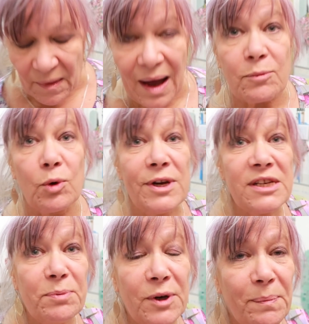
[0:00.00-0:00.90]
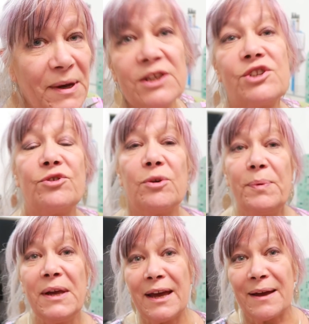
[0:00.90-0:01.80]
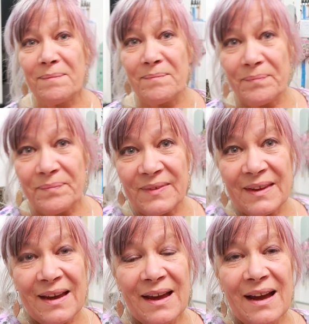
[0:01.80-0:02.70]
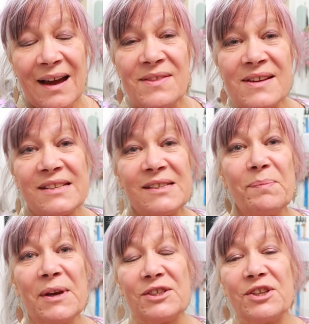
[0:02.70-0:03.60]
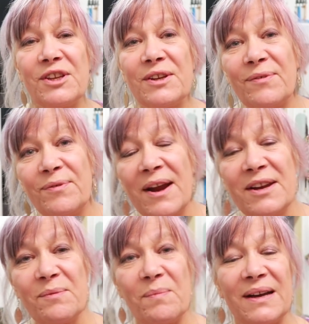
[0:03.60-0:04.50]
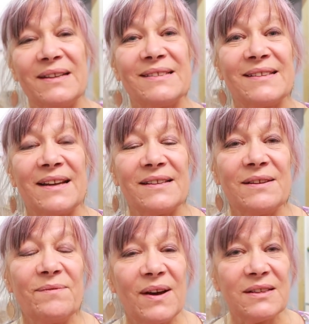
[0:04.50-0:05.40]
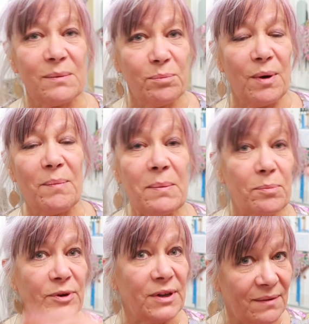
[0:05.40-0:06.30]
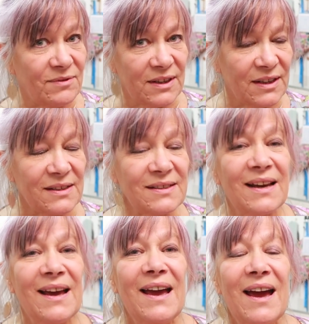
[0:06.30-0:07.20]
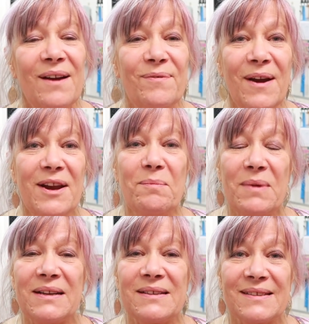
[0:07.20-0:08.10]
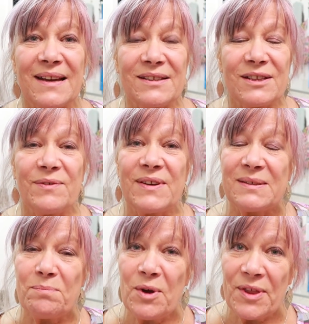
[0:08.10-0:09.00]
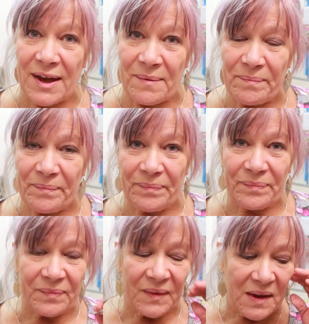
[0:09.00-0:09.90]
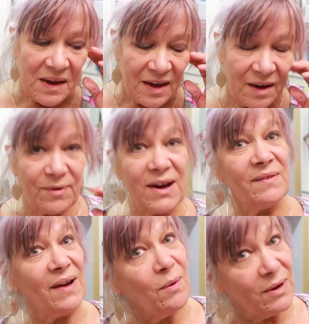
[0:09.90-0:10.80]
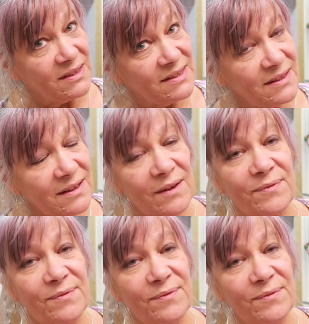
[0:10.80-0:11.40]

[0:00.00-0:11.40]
going to put a picture up here. And this is a picture that a friend of mine sent. In fact, I might put it after this. A friend of mine sent of his mother. A friend of ours